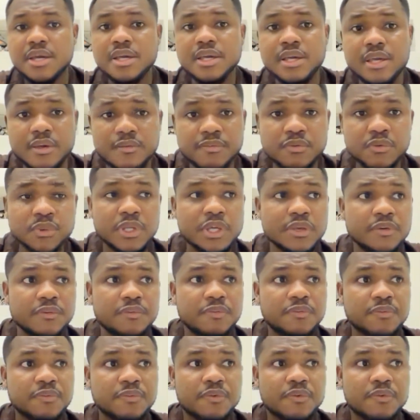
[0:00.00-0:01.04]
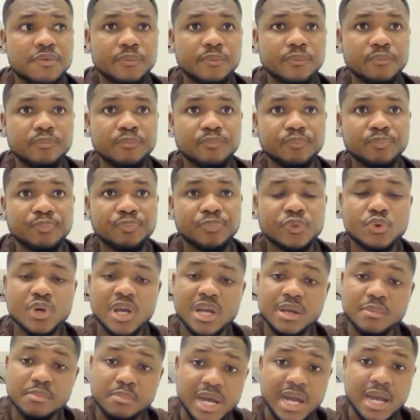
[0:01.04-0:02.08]
even if you are
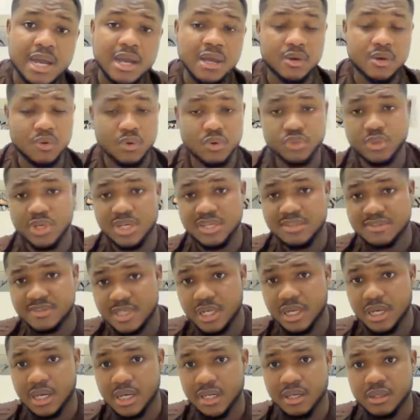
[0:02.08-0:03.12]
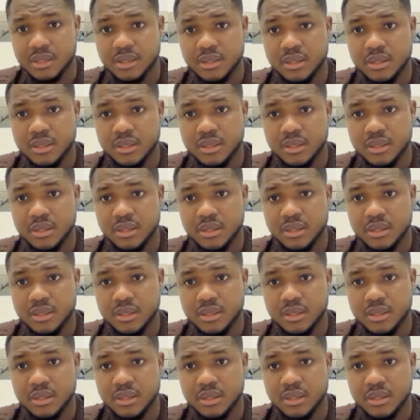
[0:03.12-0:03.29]
a buyer or you're a seller,